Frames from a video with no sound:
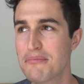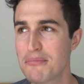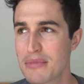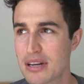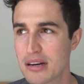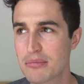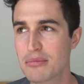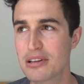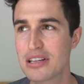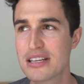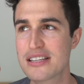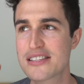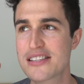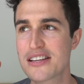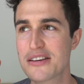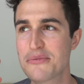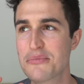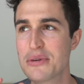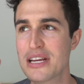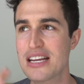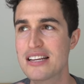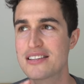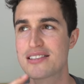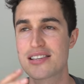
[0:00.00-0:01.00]

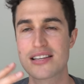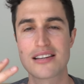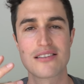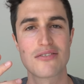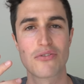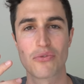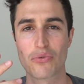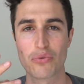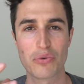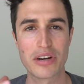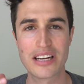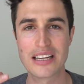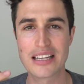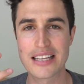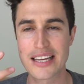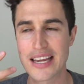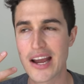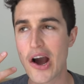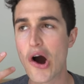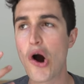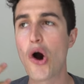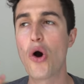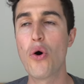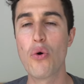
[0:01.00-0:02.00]
Minimalism isn't
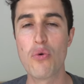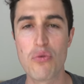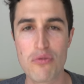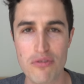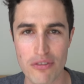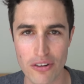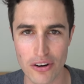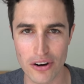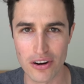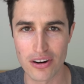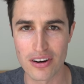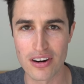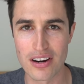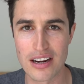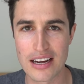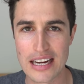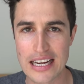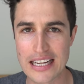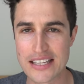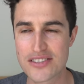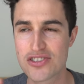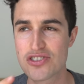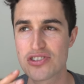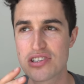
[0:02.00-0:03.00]
really over,
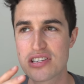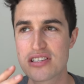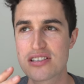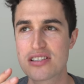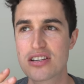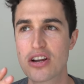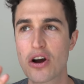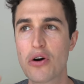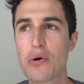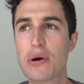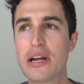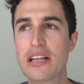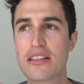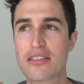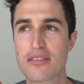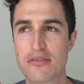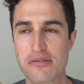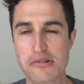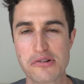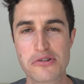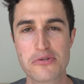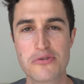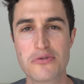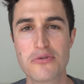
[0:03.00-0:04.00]
it's just going
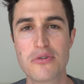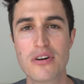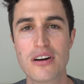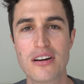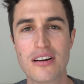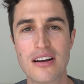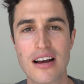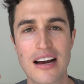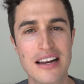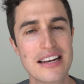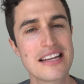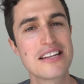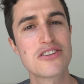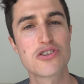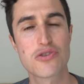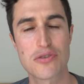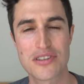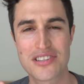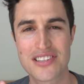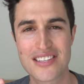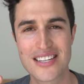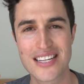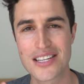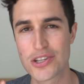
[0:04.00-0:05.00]
through an
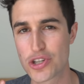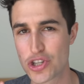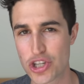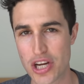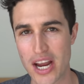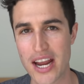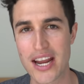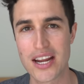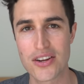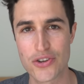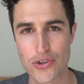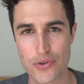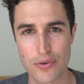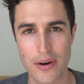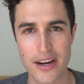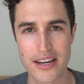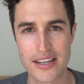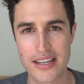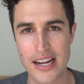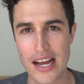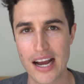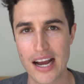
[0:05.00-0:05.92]
interesting change right